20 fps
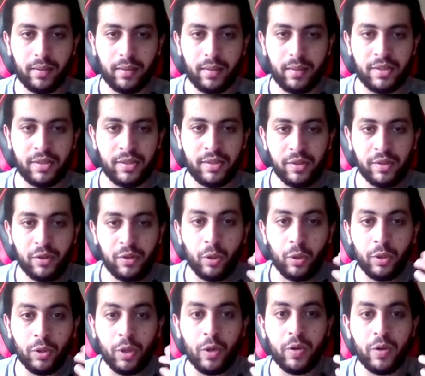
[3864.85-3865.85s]
Is no
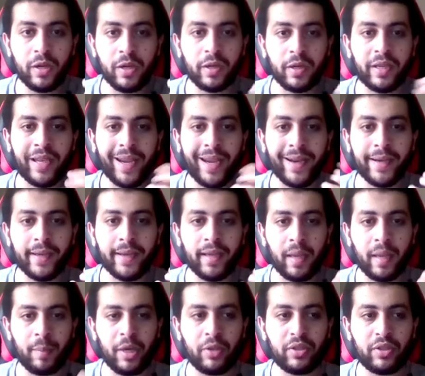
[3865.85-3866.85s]
longer caring
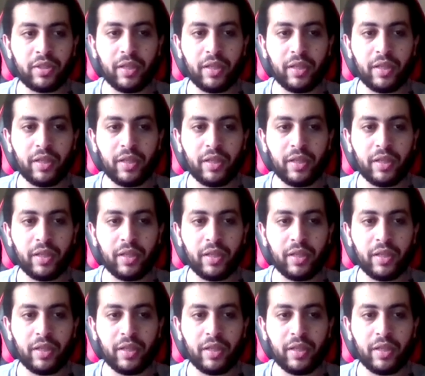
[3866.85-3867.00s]
about